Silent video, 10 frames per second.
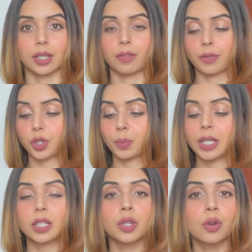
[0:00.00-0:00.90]
which means
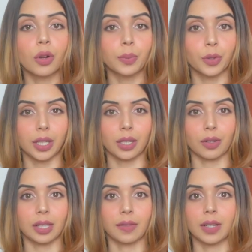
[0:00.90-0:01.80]
not pulling
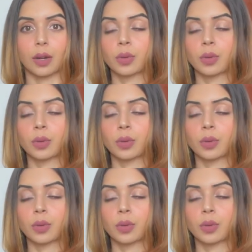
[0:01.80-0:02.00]
yourself down,